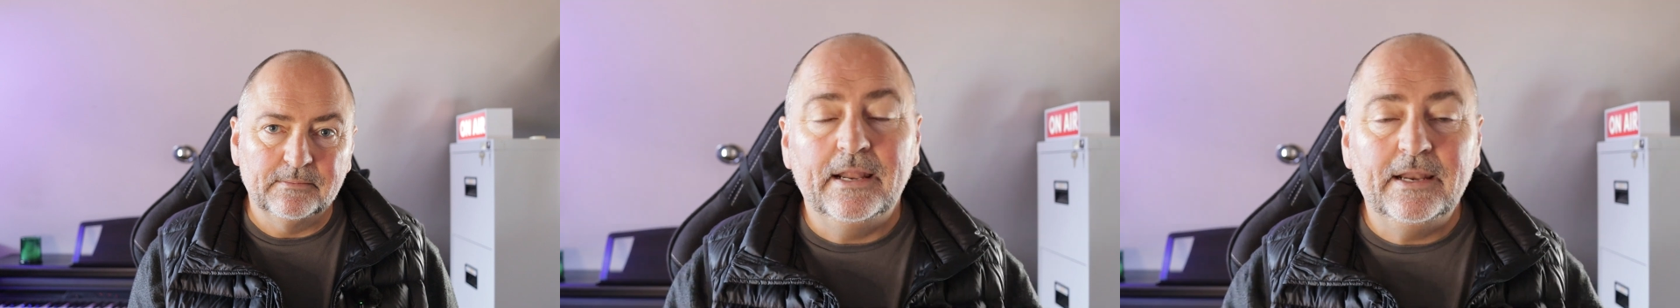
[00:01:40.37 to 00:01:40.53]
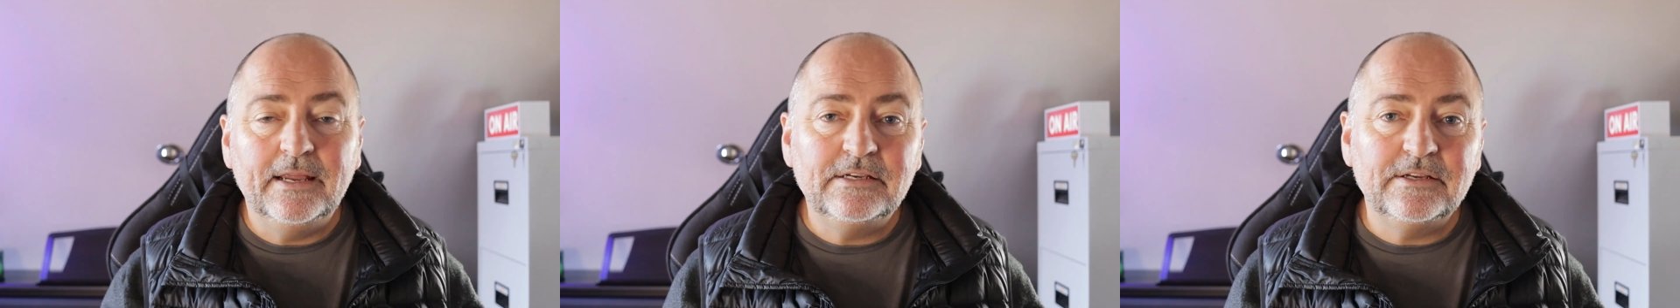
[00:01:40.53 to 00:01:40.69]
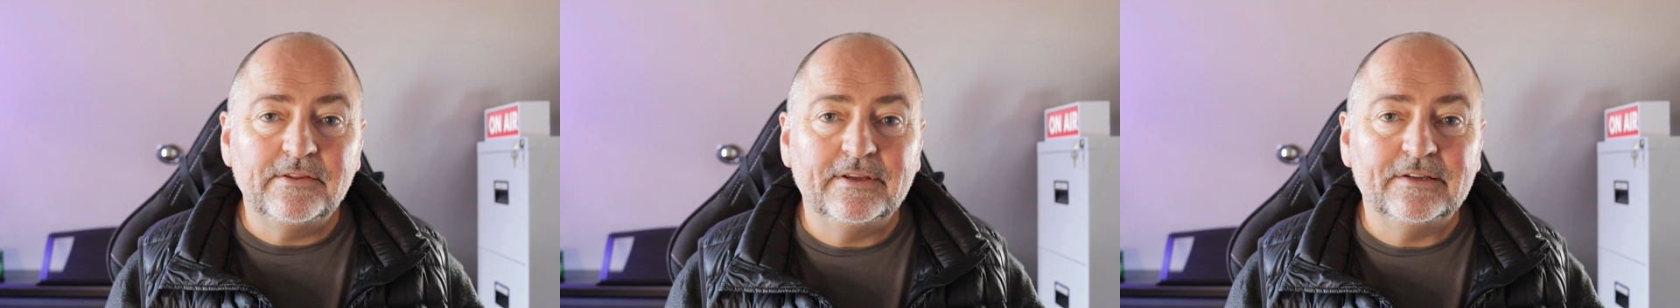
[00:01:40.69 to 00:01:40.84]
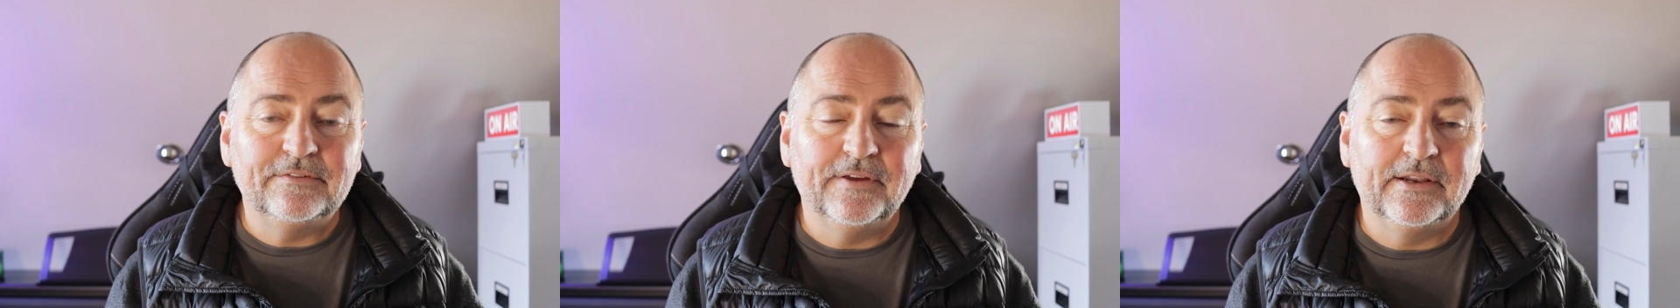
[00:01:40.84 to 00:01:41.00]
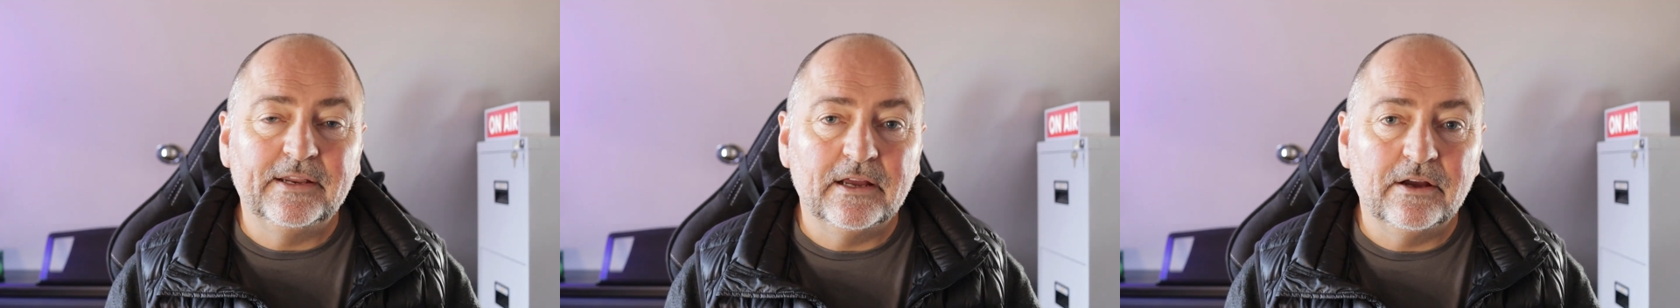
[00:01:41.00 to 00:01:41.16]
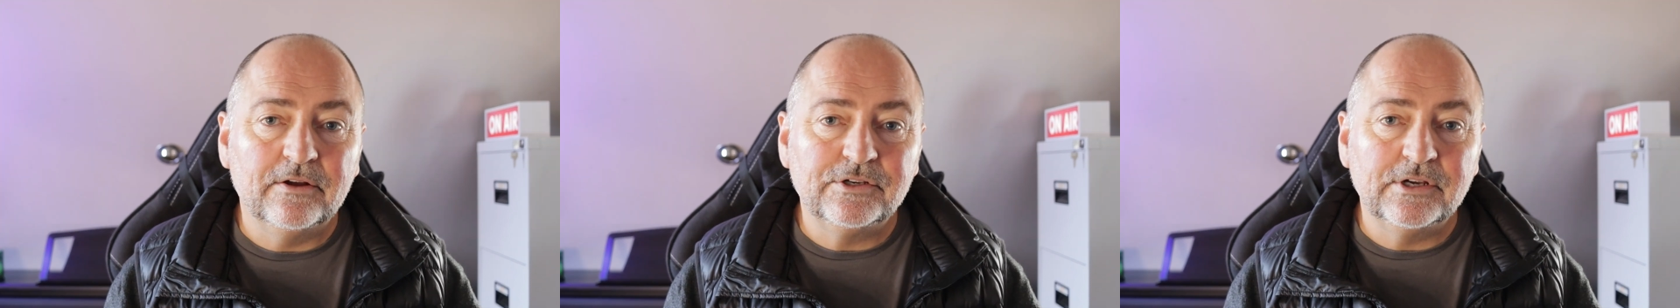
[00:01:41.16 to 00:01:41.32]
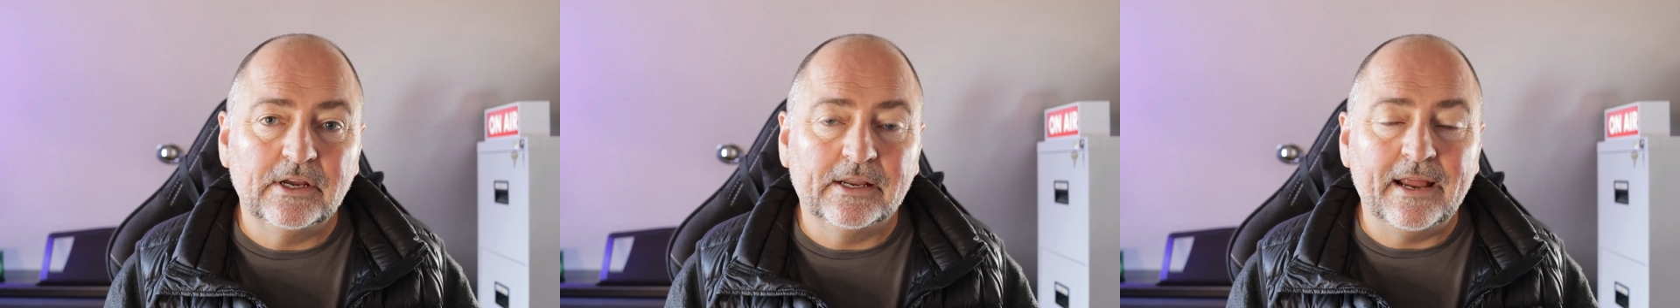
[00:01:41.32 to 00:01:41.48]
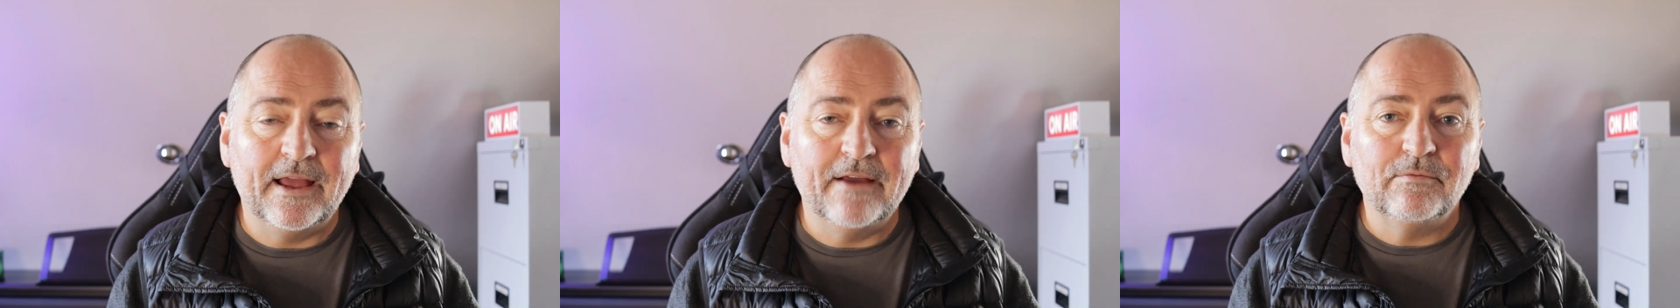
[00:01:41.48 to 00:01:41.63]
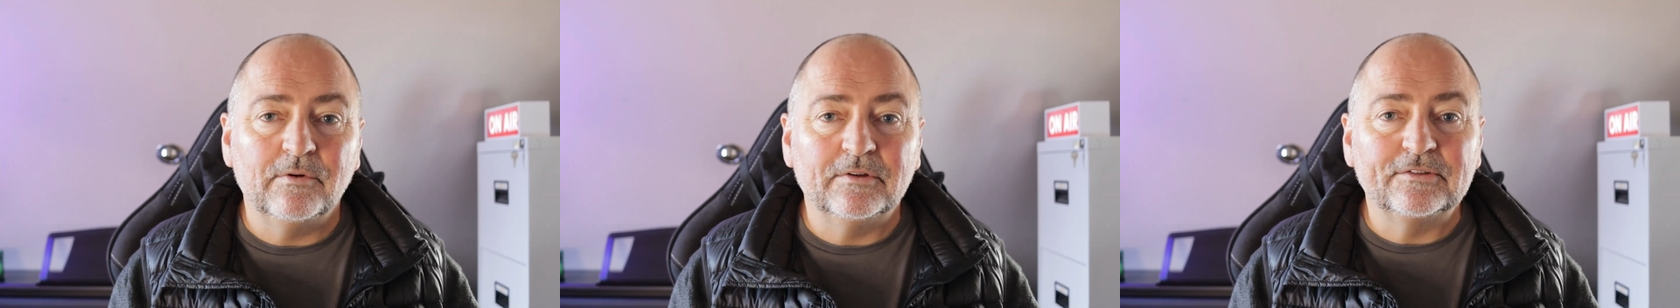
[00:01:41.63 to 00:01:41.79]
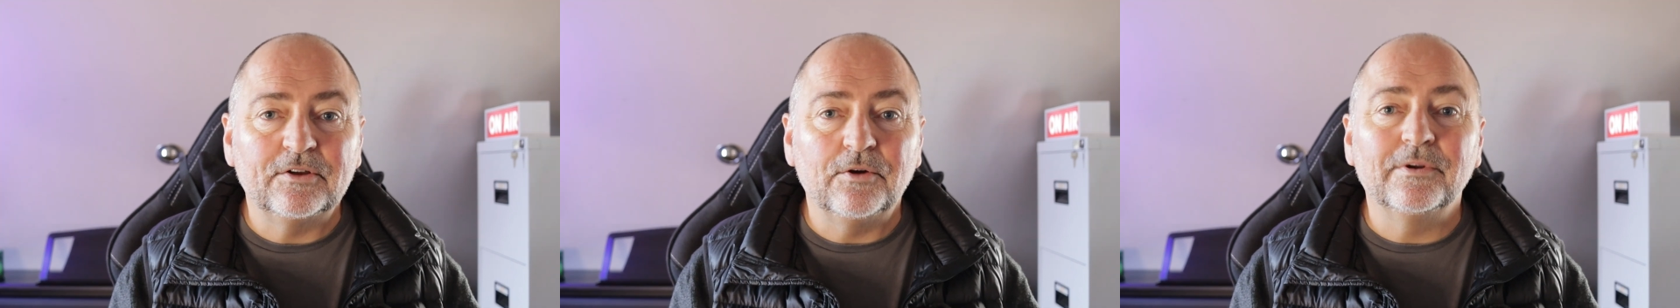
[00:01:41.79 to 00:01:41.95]
In each of these videos, you're going to have
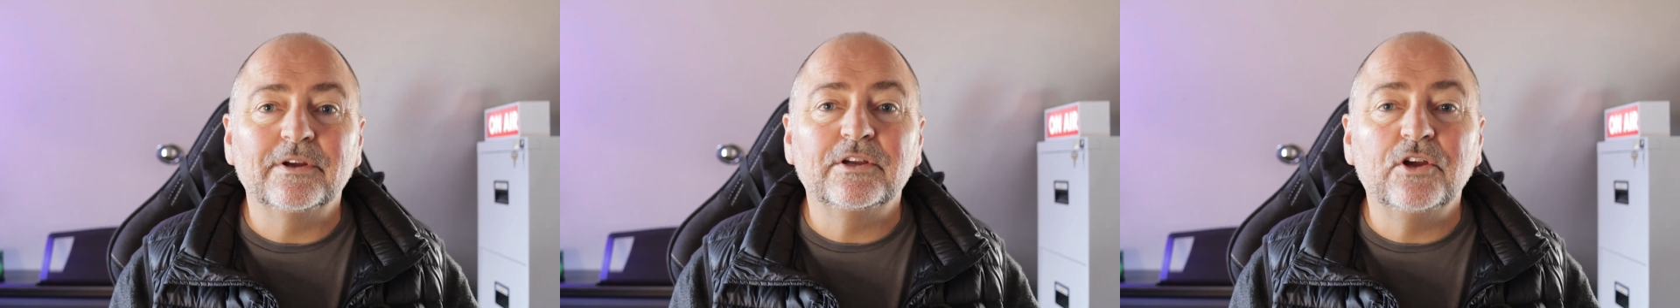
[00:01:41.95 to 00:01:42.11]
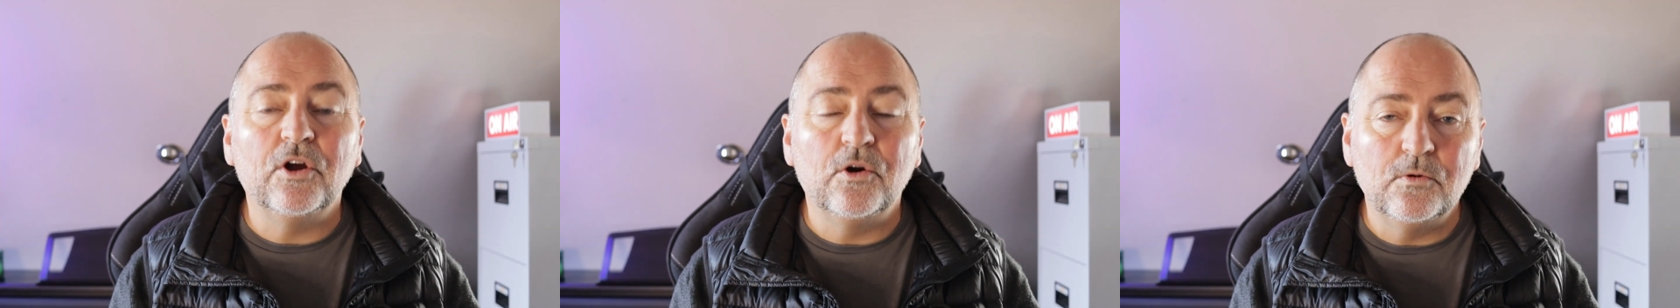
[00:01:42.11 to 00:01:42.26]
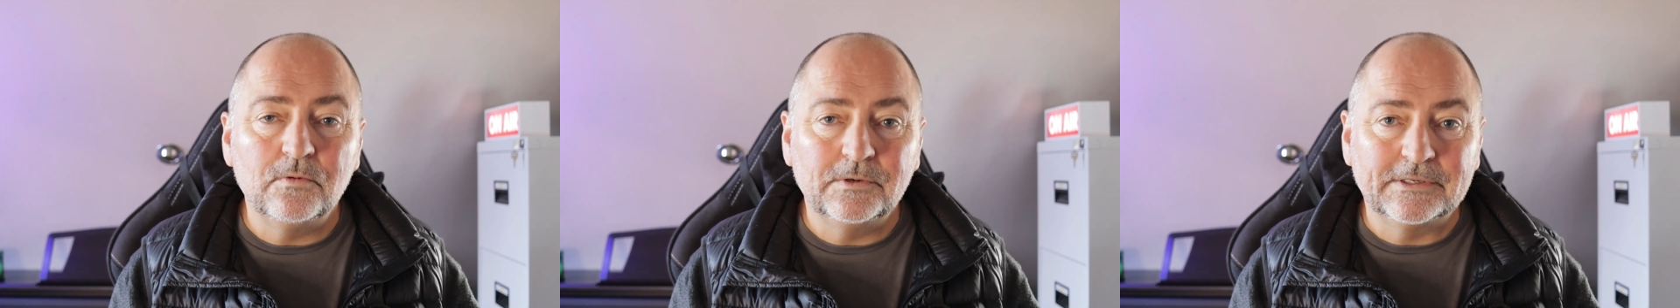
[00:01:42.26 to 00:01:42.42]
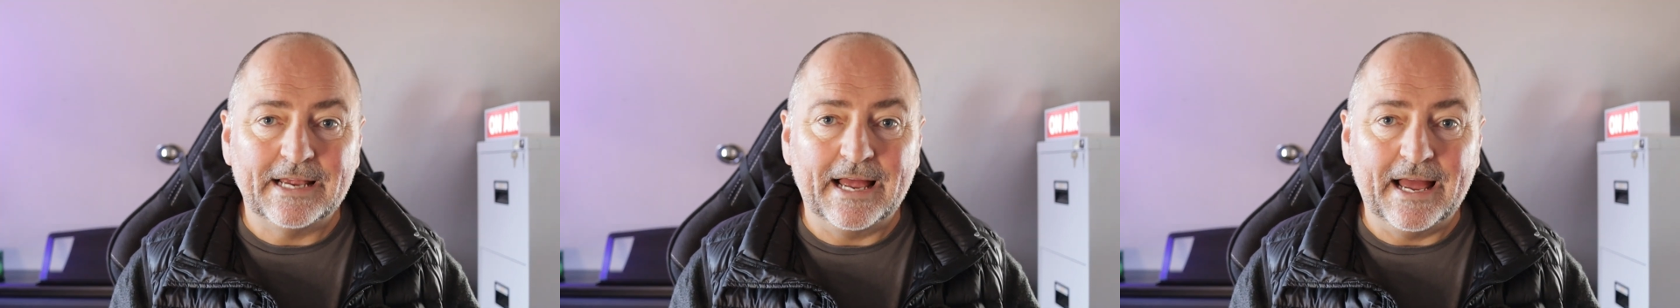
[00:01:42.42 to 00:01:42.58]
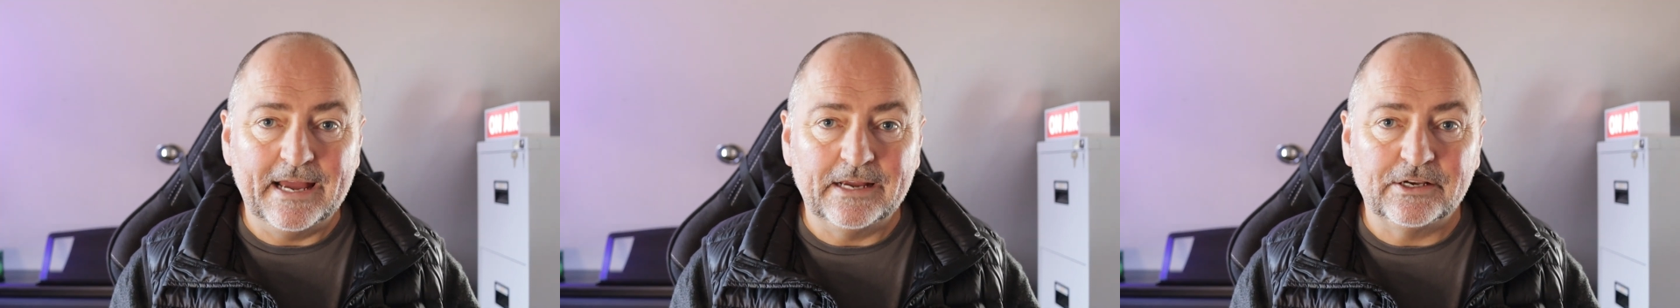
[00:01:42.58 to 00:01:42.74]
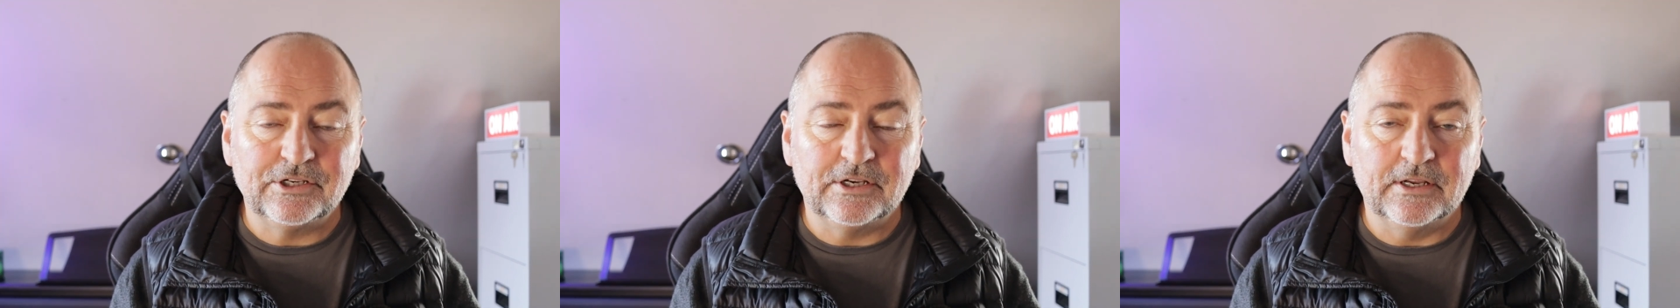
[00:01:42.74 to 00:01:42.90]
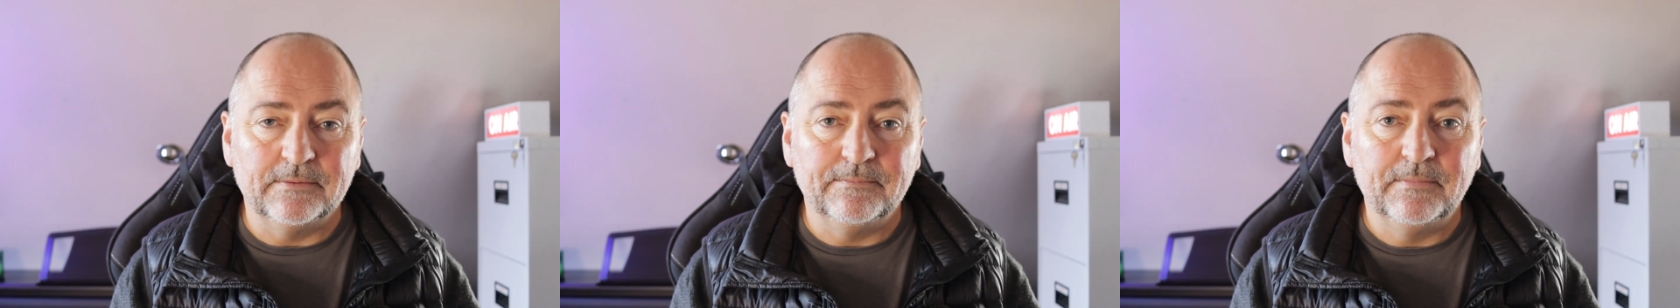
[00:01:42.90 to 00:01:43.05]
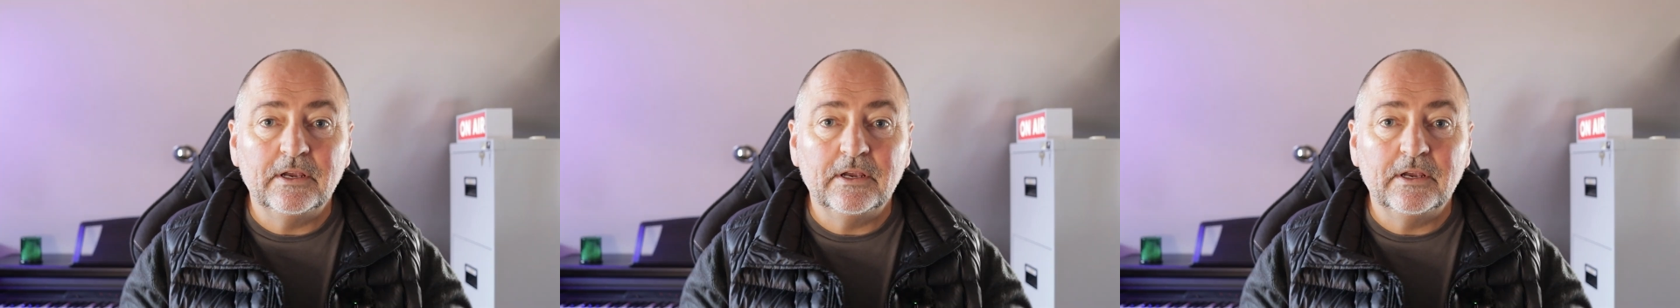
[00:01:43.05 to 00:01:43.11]
what's called a call to action.